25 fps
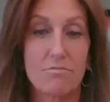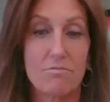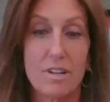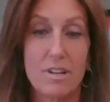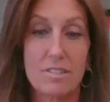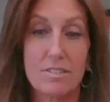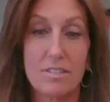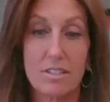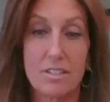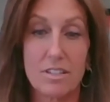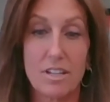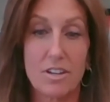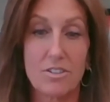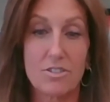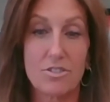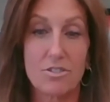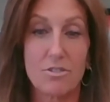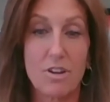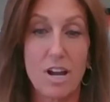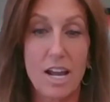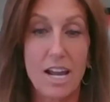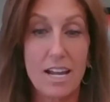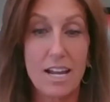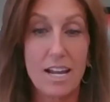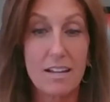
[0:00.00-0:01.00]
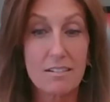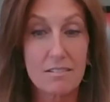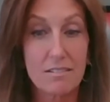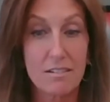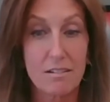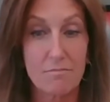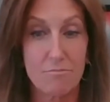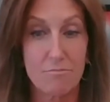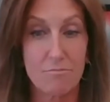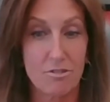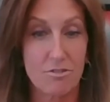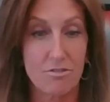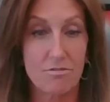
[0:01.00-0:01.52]
residential and
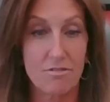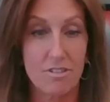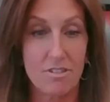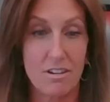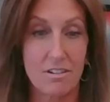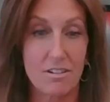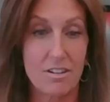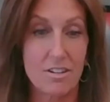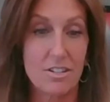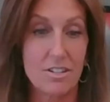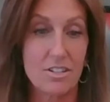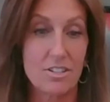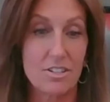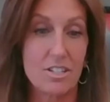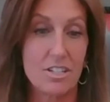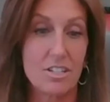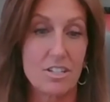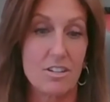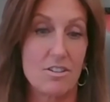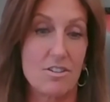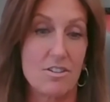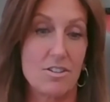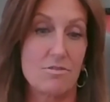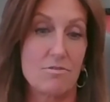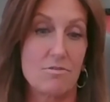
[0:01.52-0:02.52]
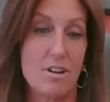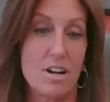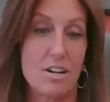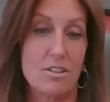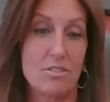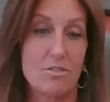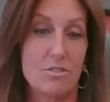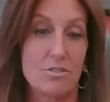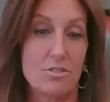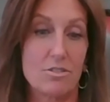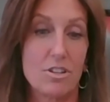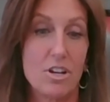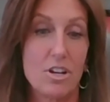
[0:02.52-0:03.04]
commercial air conditioning
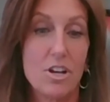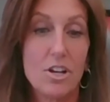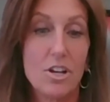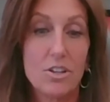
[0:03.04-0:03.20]
contractors,